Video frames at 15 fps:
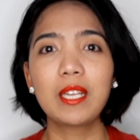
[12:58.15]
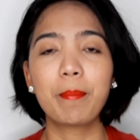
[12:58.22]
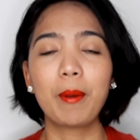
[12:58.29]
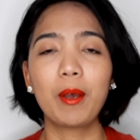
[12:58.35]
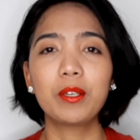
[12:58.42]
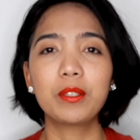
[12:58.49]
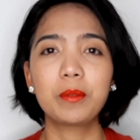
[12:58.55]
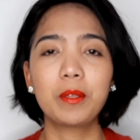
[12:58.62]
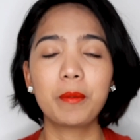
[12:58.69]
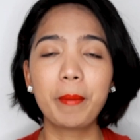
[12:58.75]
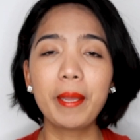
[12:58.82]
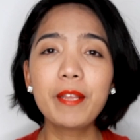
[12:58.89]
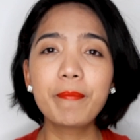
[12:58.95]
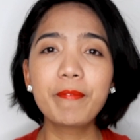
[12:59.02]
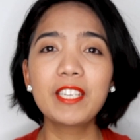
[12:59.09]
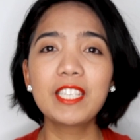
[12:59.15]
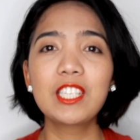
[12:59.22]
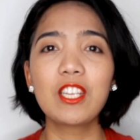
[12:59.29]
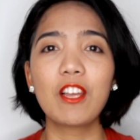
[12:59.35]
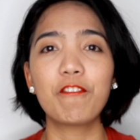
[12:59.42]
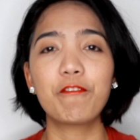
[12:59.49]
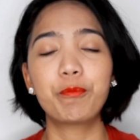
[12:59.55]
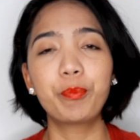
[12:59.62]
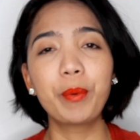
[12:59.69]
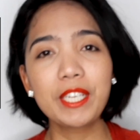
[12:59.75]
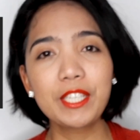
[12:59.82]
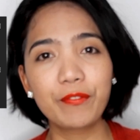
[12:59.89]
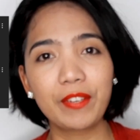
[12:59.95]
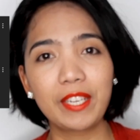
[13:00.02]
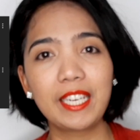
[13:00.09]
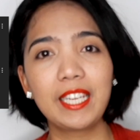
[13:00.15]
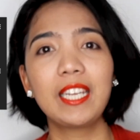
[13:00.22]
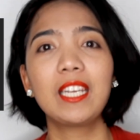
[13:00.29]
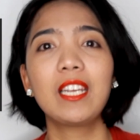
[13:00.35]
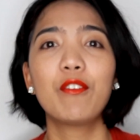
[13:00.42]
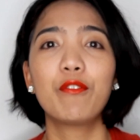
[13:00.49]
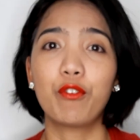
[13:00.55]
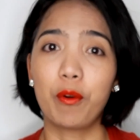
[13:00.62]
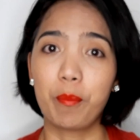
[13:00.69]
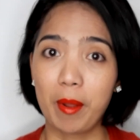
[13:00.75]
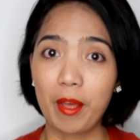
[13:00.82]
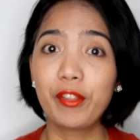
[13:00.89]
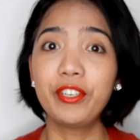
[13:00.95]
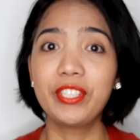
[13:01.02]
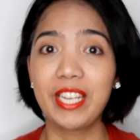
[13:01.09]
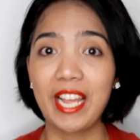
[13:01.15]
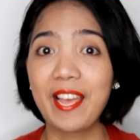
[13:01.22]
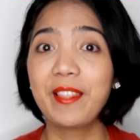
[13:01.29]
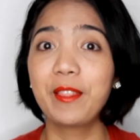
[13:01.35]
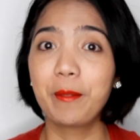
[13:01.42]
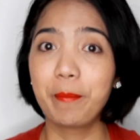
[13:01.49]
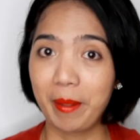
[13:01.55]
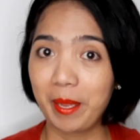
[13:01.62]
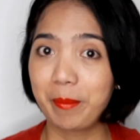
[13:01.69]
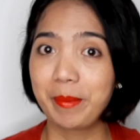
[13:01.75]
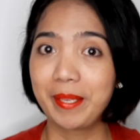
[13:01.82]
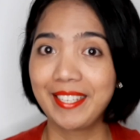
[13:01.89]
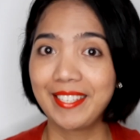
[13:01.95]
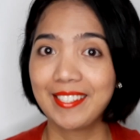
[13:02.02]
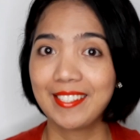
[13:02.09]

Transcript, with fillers: about the benefits of breastfeeding for mothers and the babies.